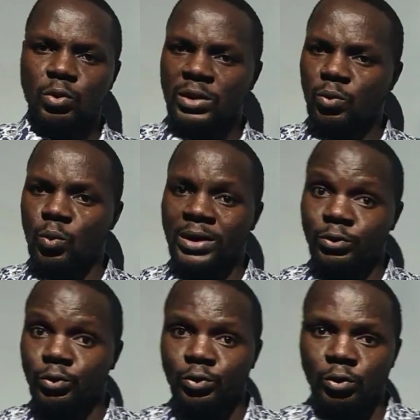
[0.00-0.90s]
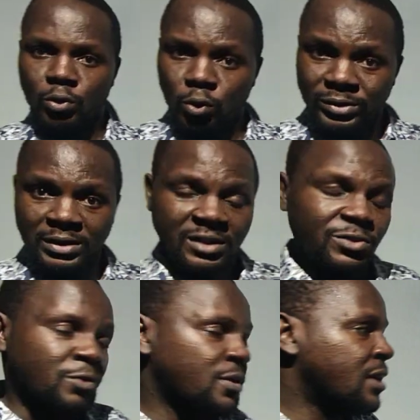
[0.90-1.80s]
Only one donor,
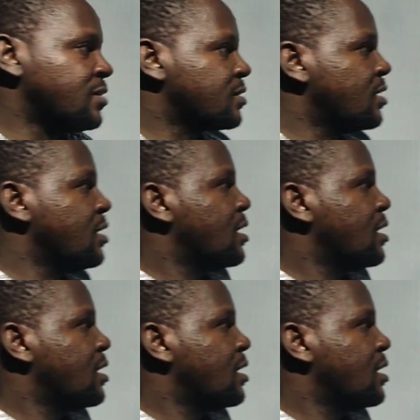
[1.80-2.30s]
coordinate covalent.